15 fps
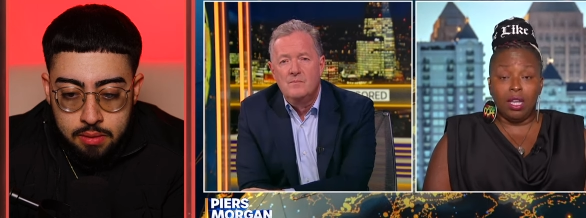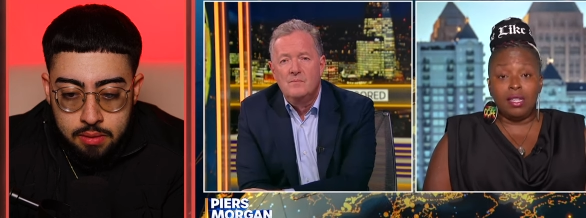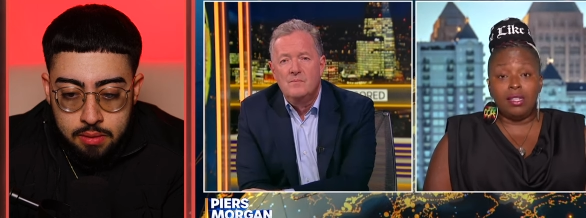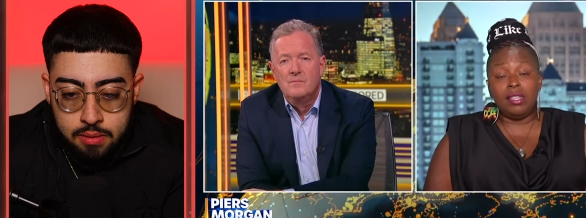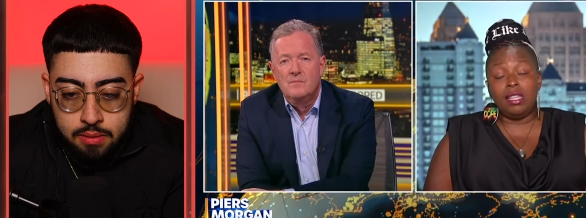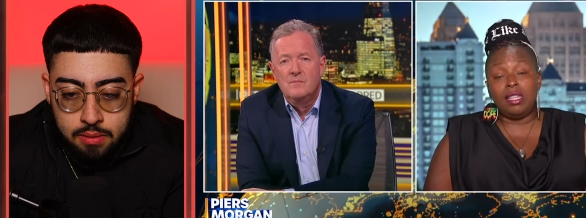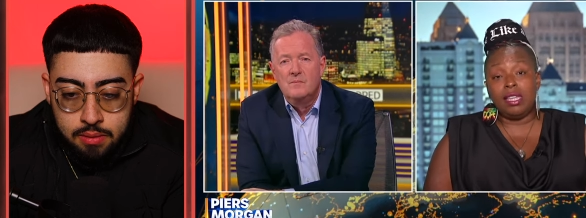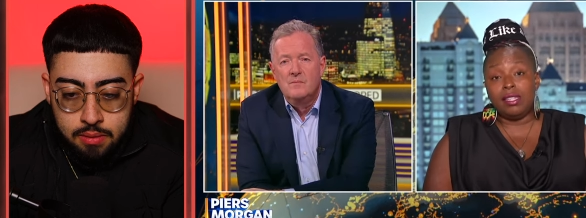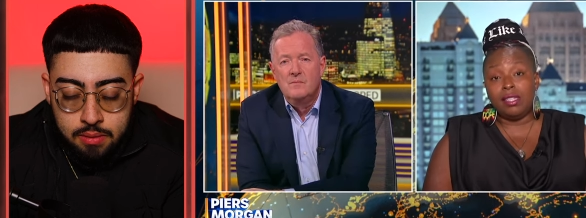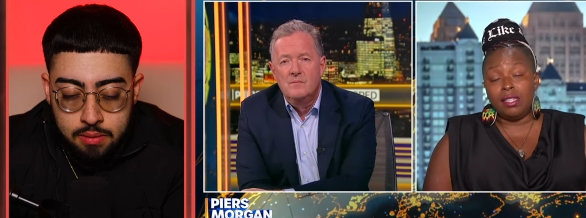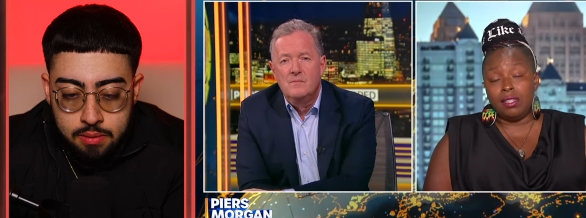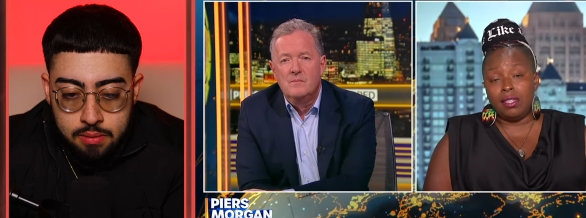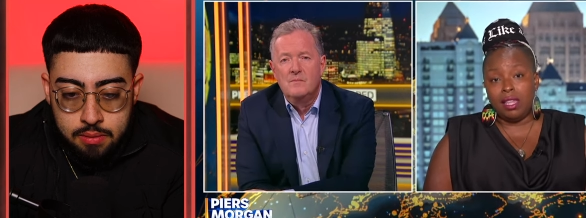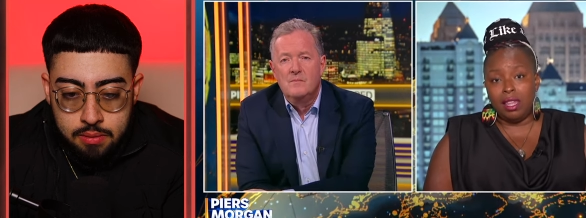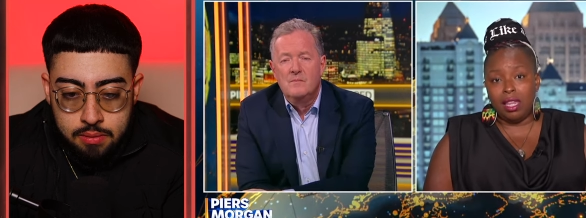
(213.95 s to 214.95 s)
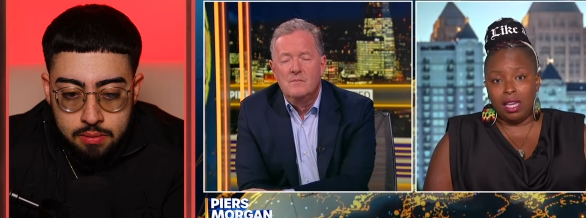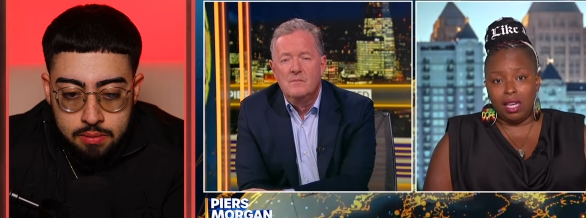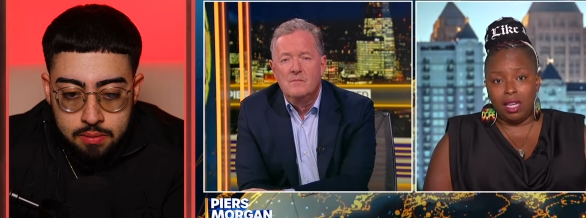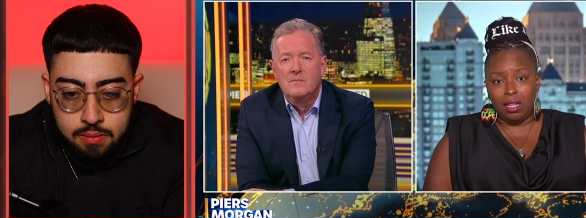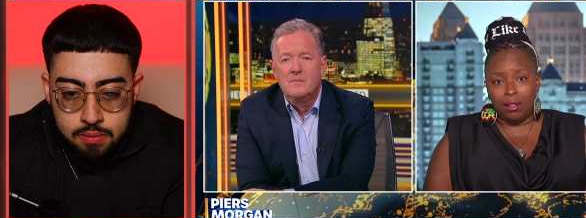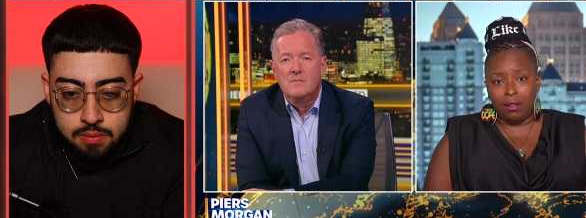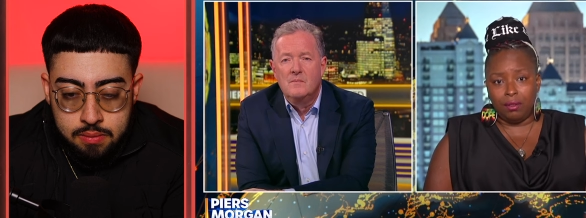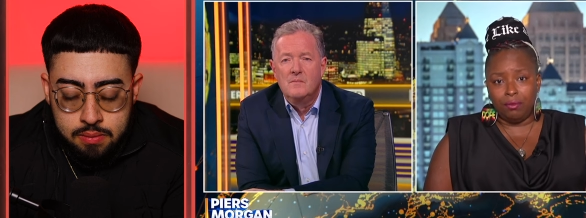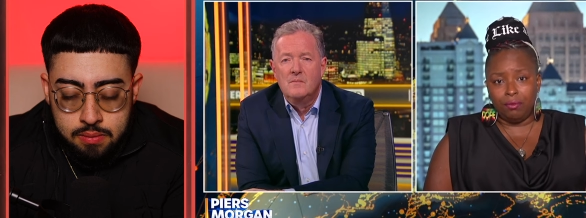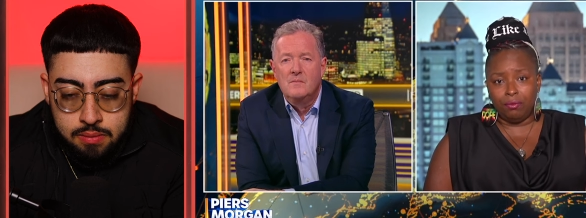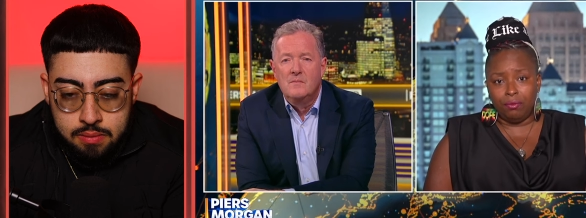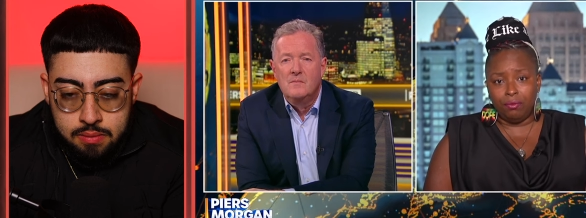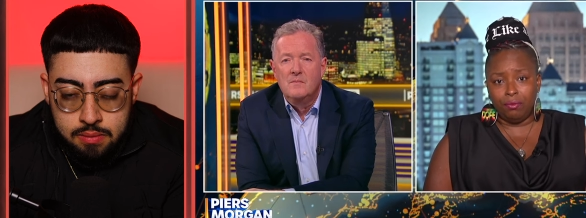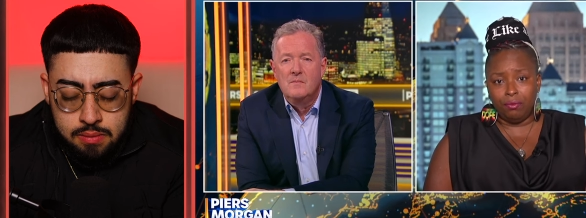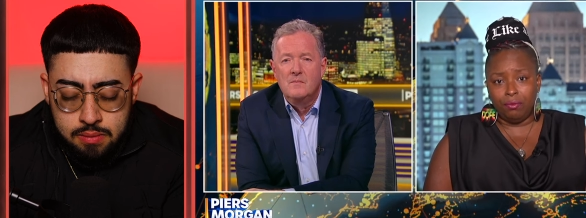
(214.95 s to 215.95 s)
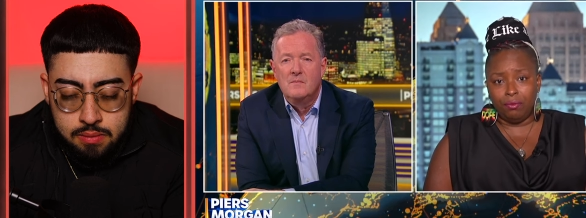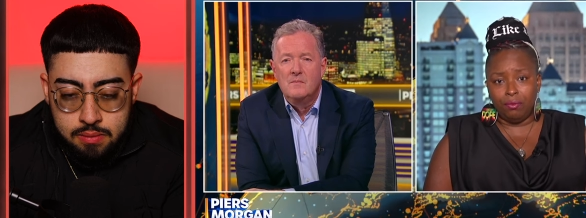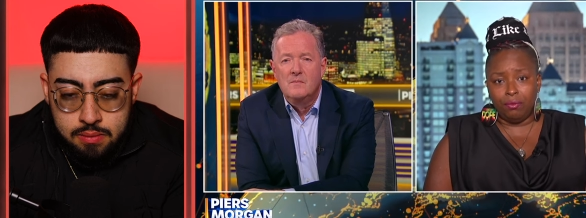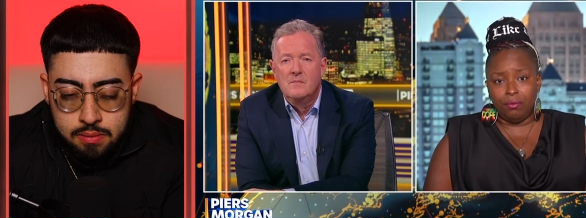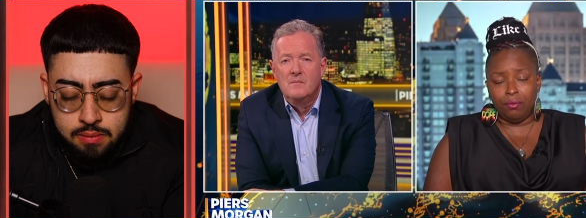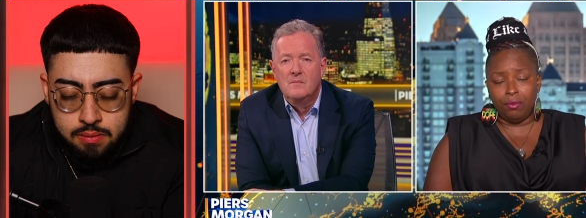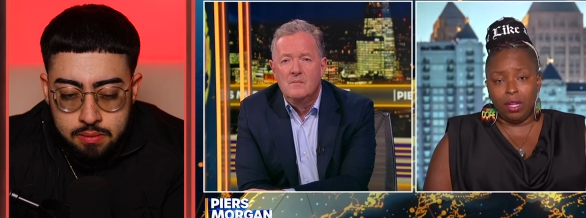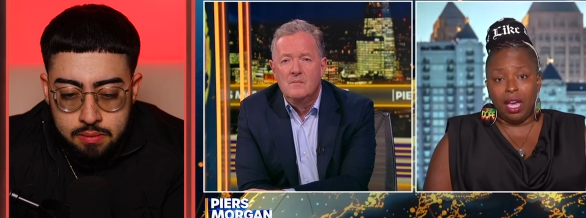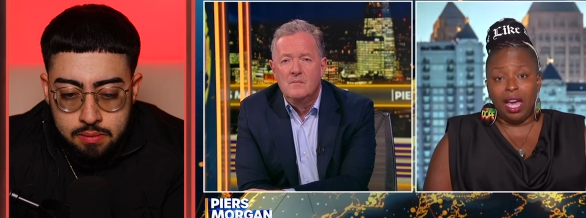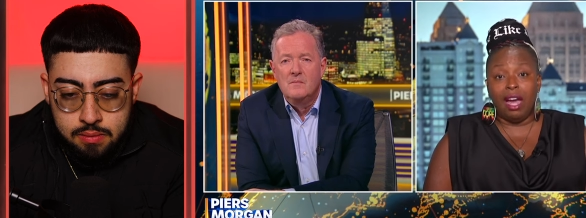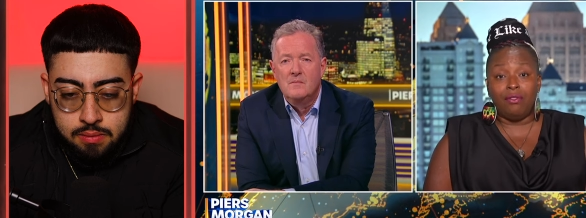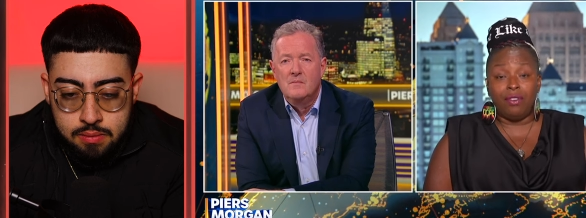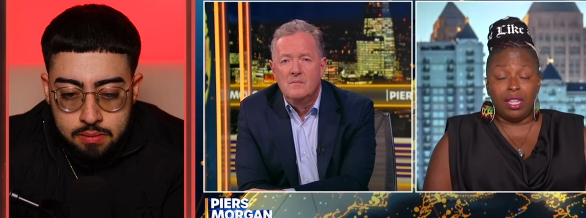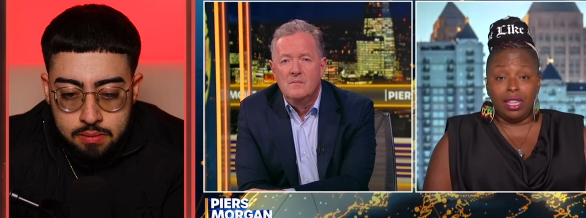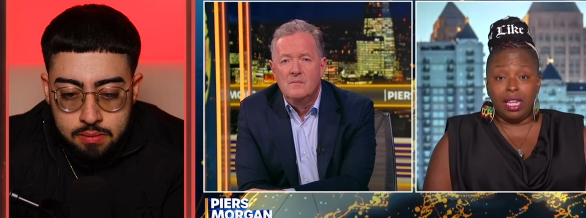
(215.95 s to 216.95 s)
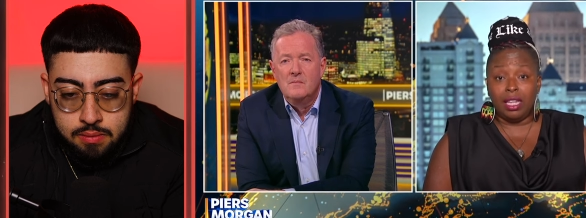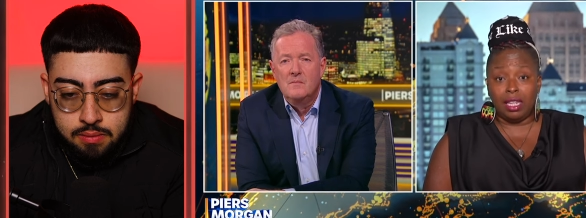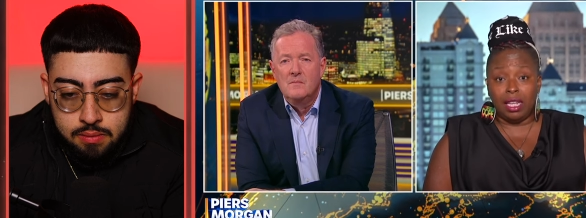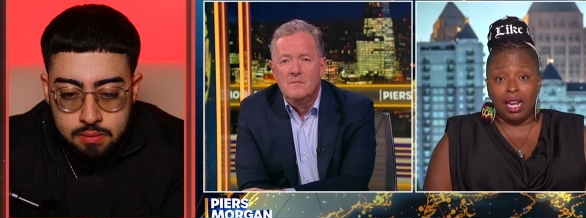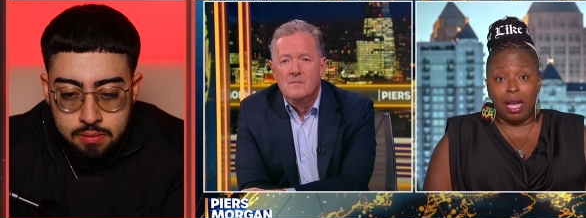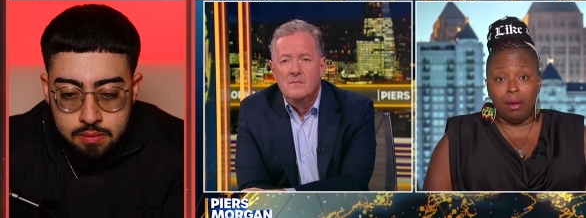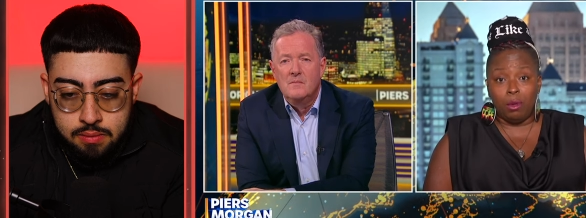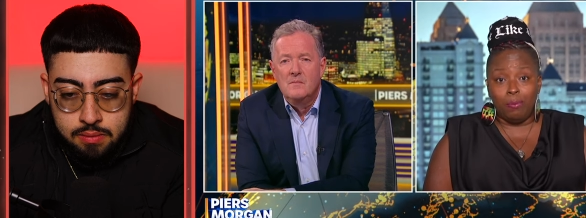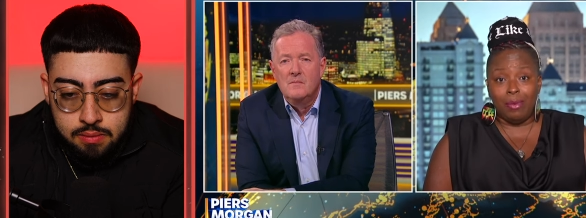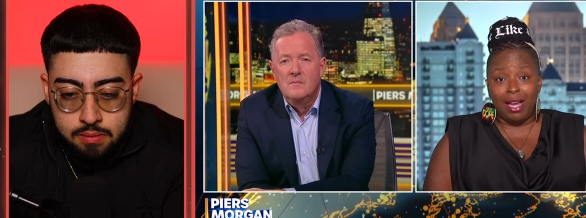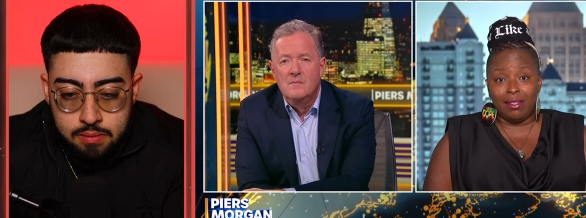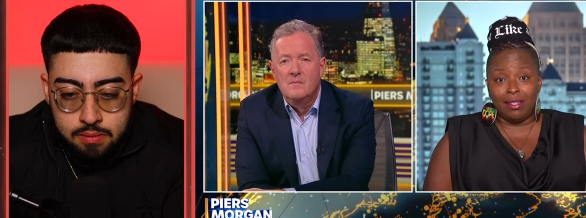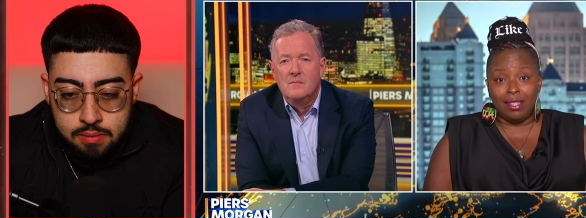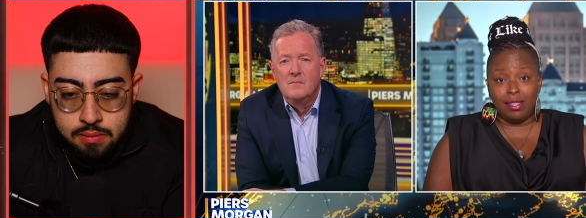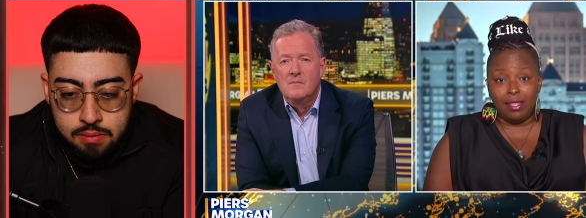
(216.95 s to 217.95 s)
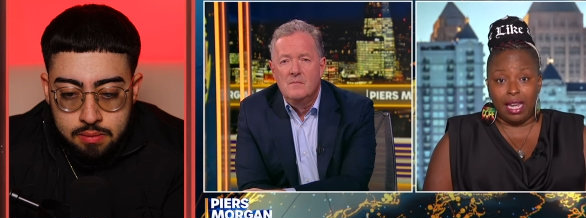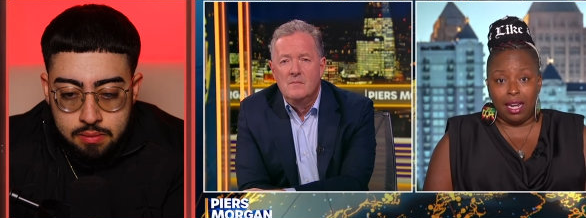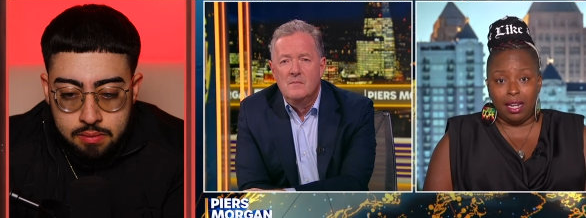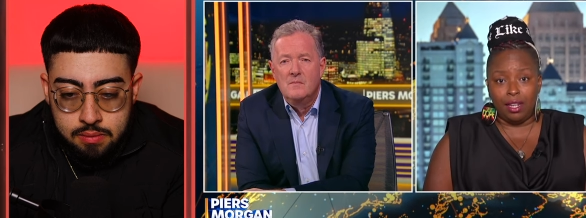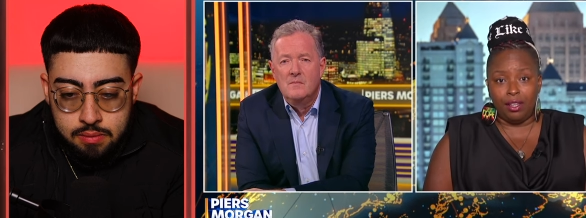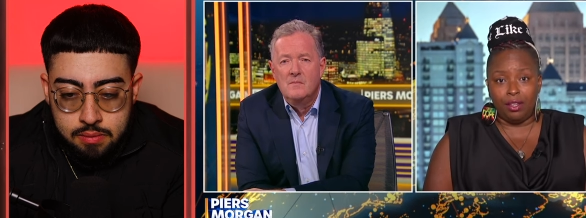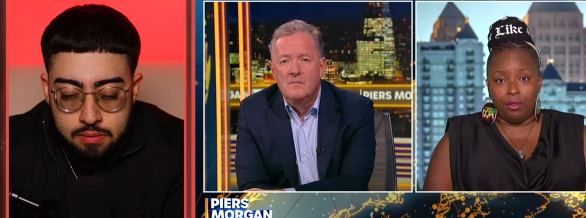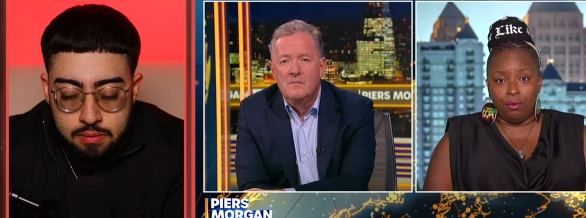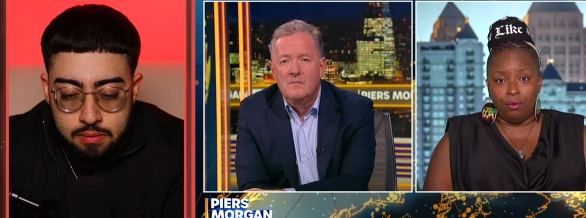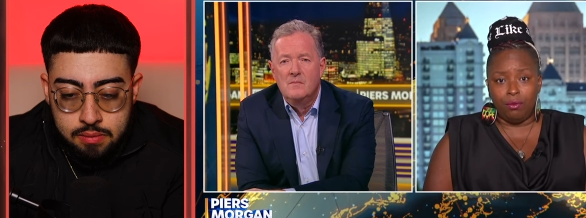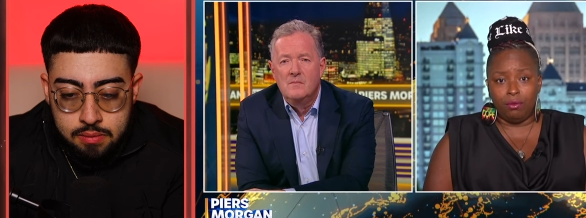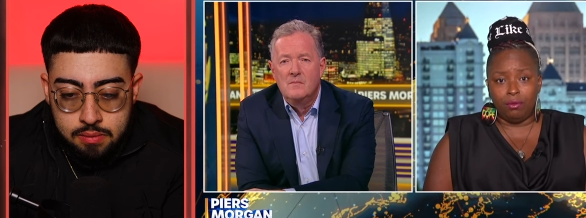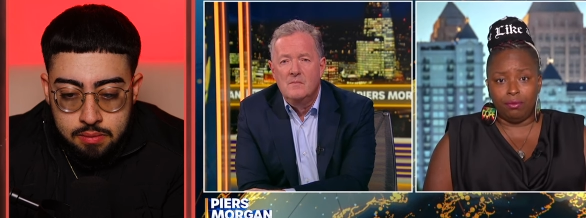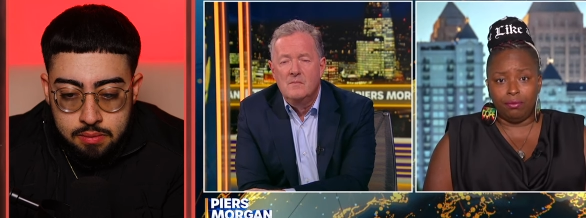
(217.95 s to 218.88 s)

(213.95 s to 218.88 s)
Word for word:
Speaker 1: See, this is the thing. Everything that I'm about to say to you